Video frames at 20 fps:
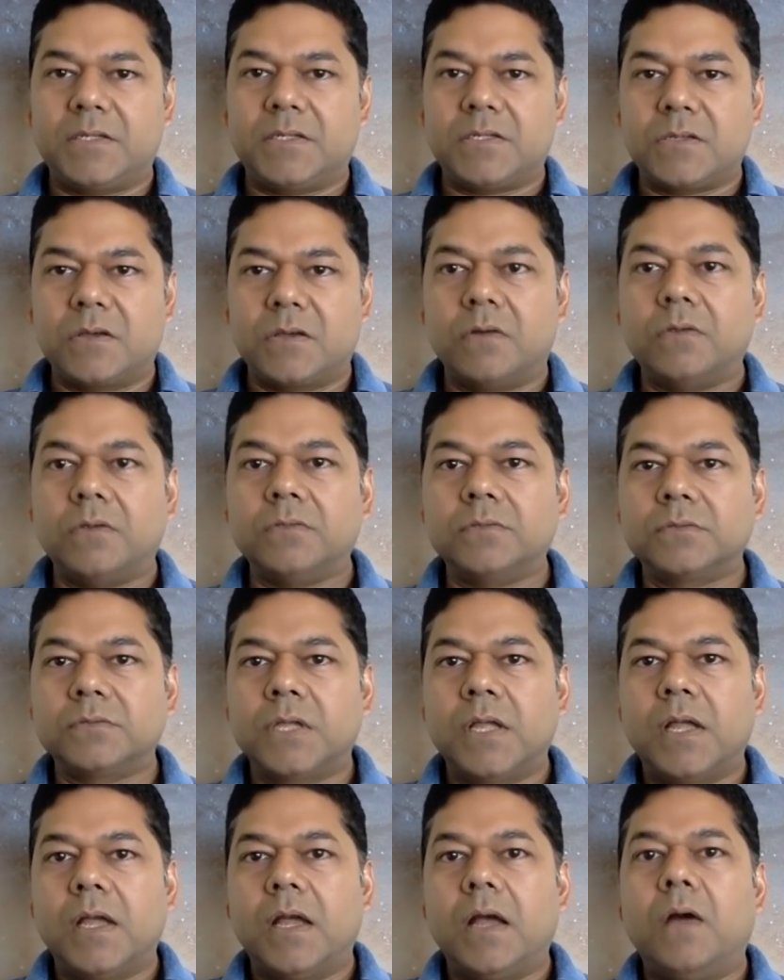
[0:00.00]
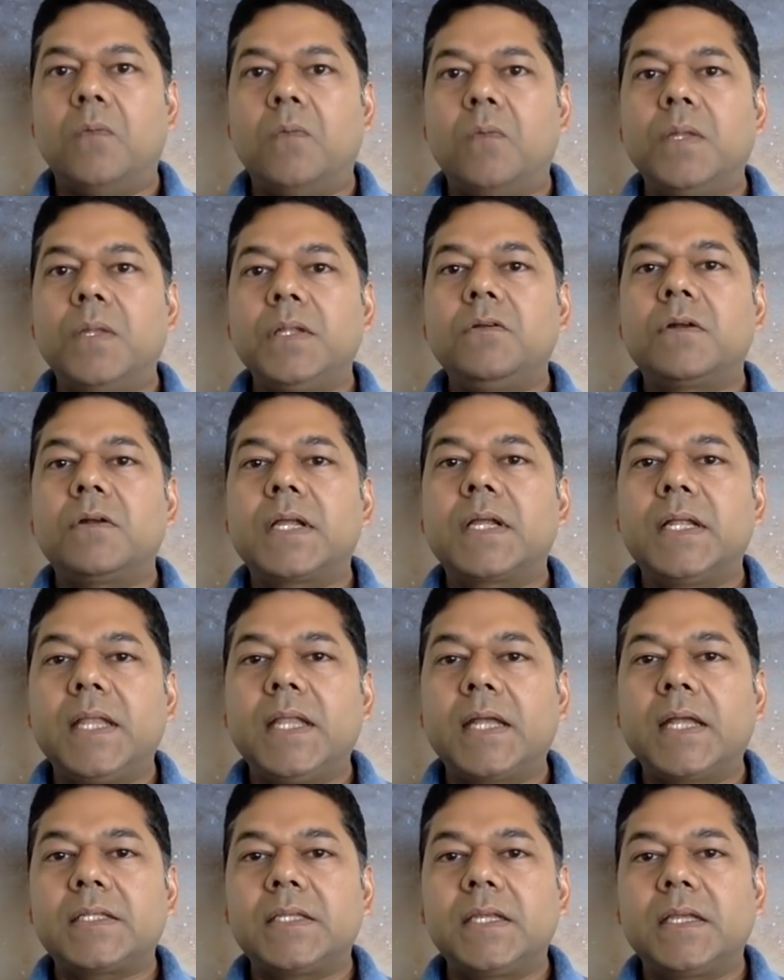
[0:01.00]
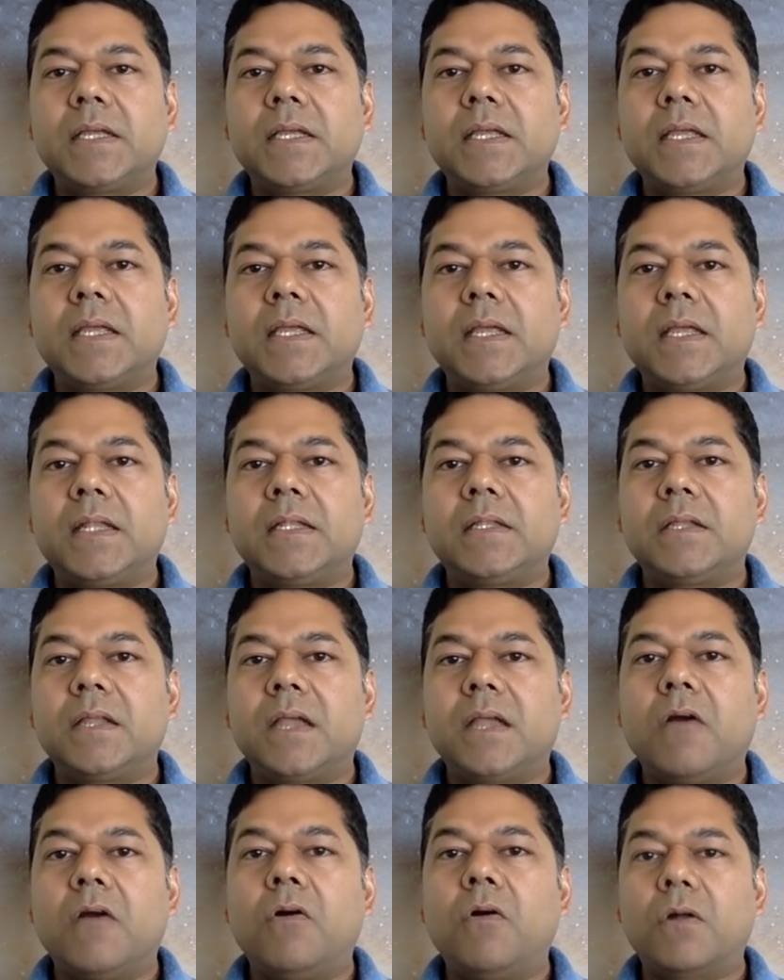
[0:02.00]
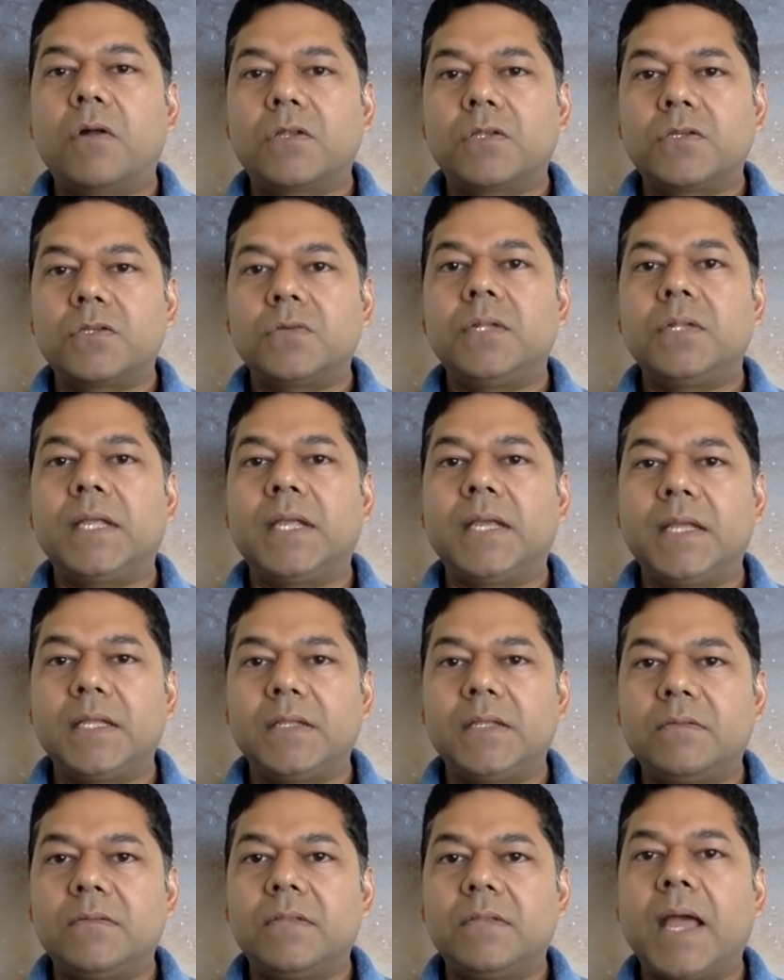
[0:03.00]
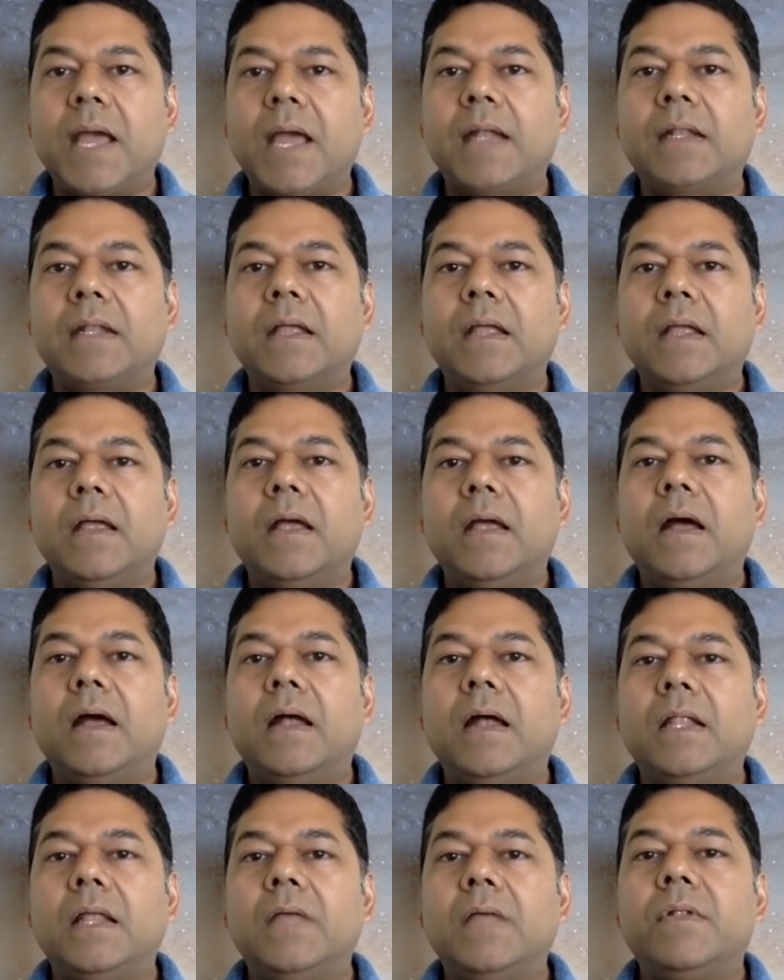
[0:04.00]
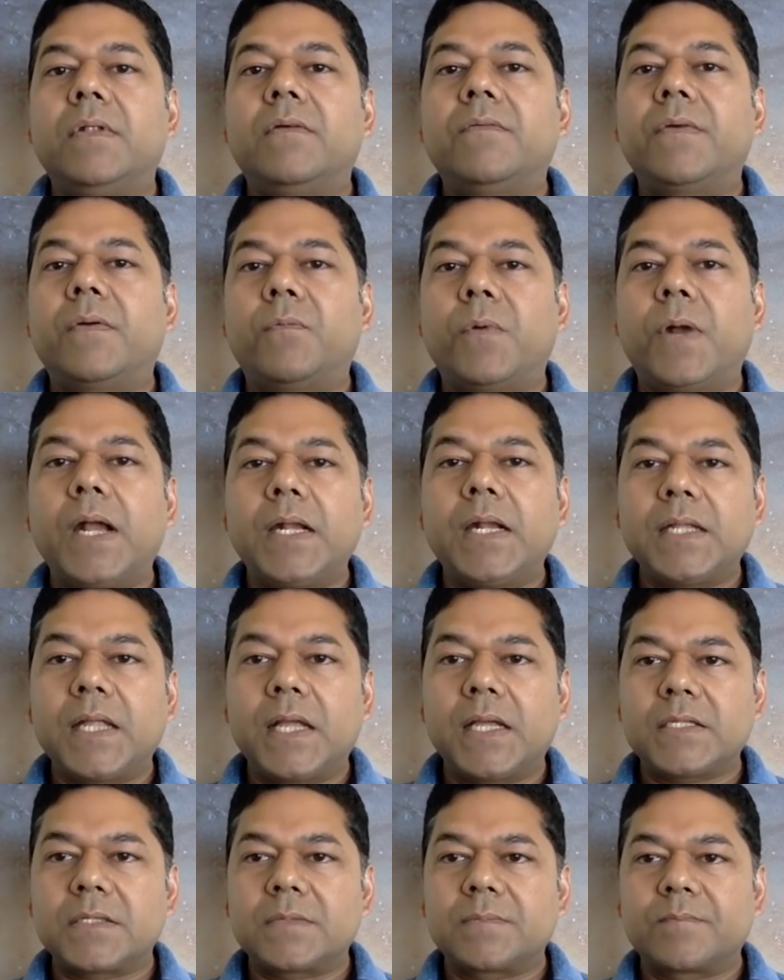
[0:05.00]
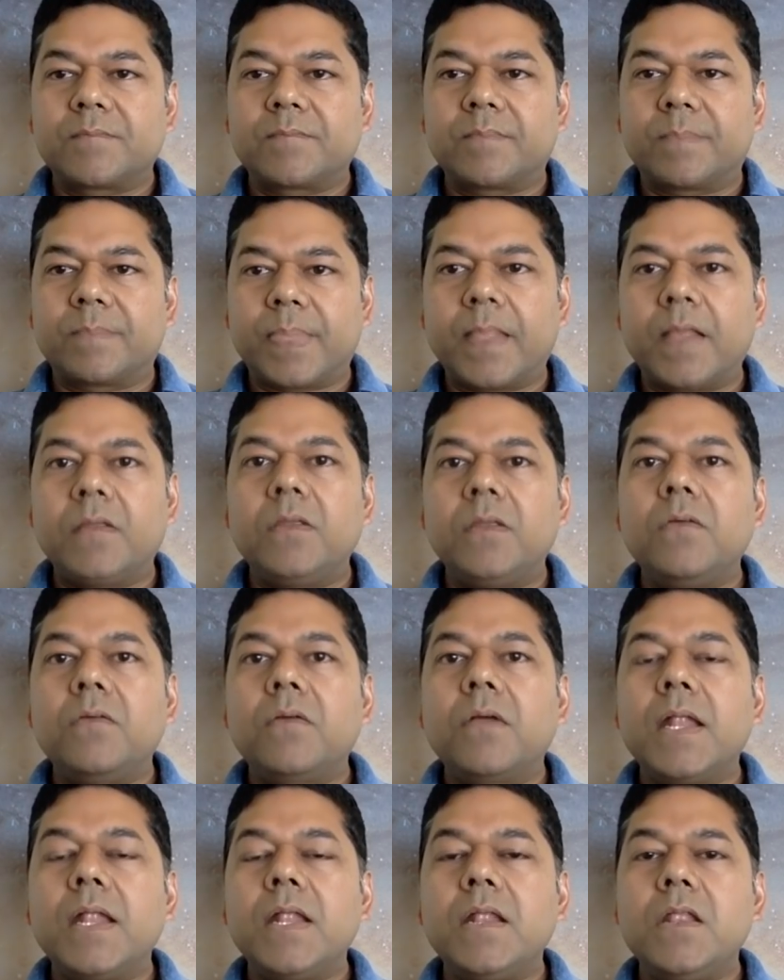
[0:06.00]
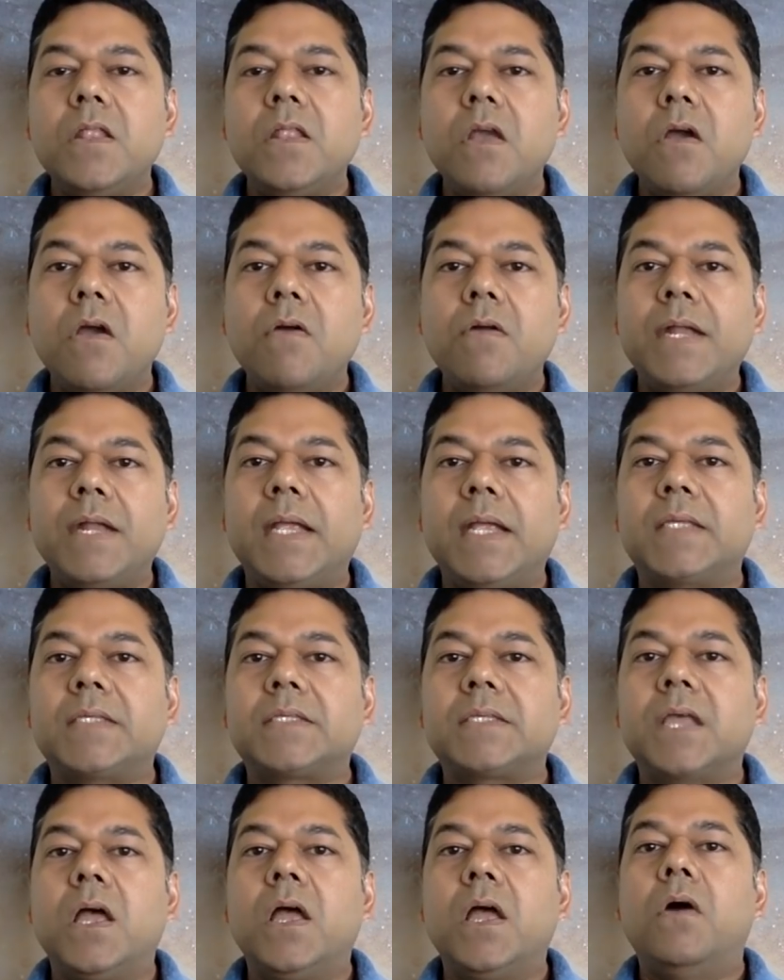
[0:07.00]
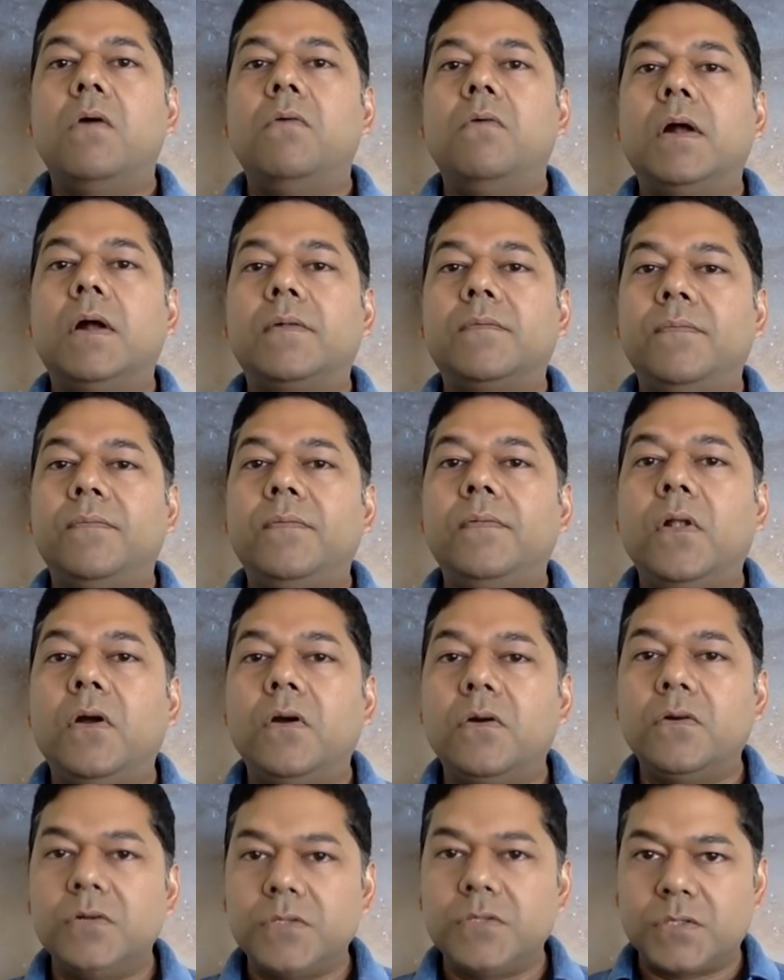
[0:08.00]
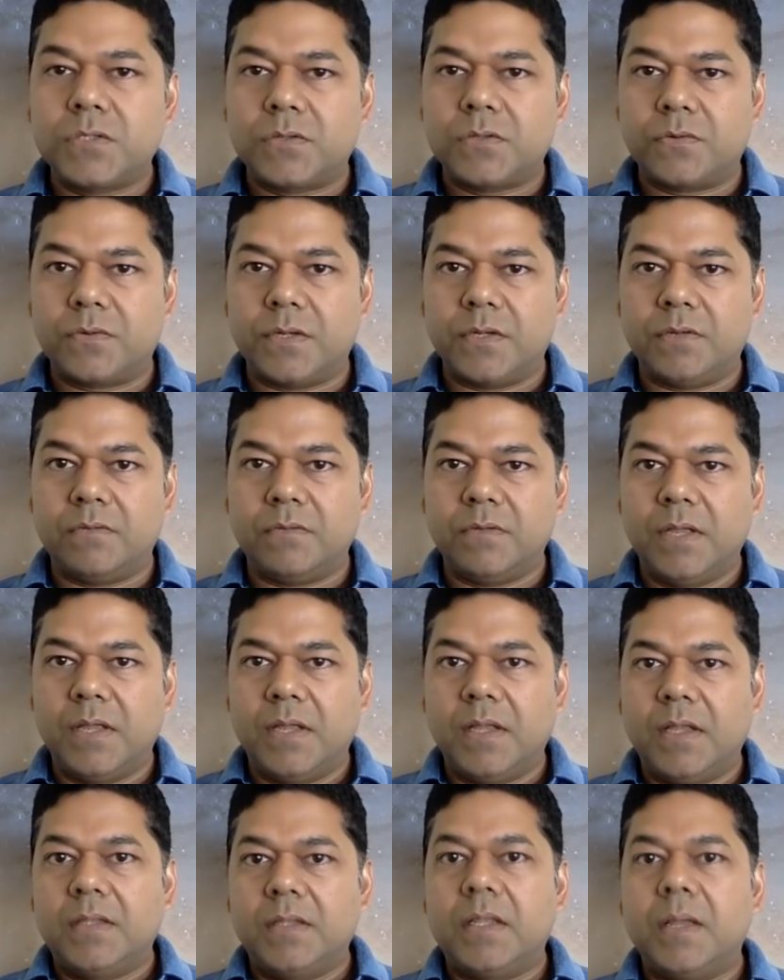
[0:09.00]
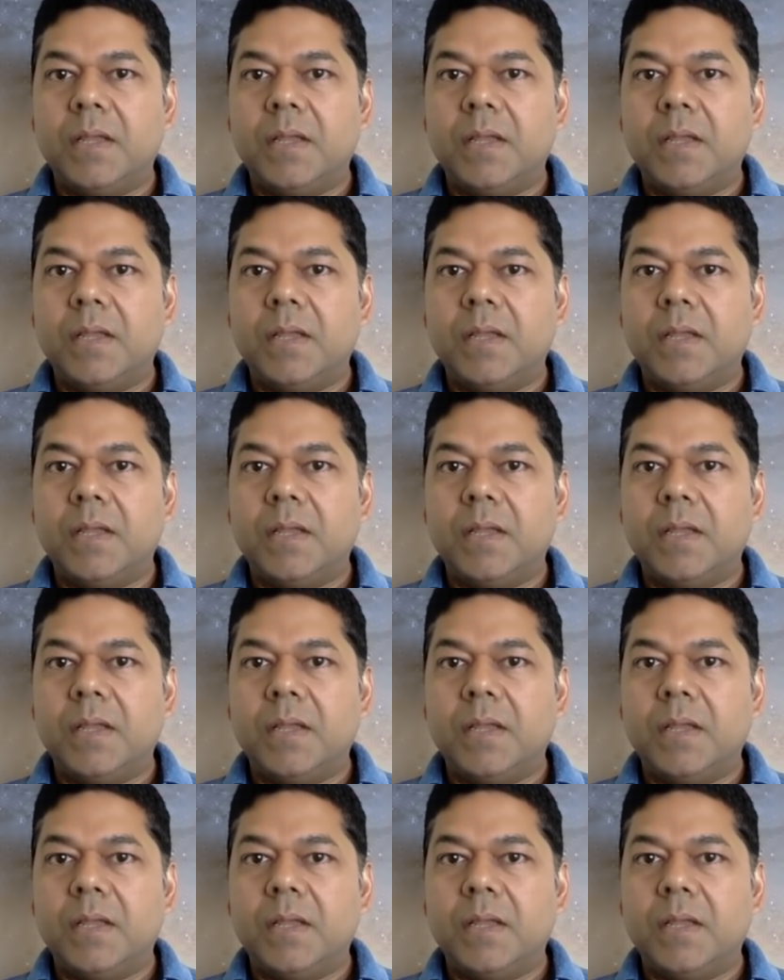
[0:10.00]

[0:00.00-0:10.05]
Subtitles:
So when you're connecting in or tuning into that level of awareness, you can notice what flows through you. The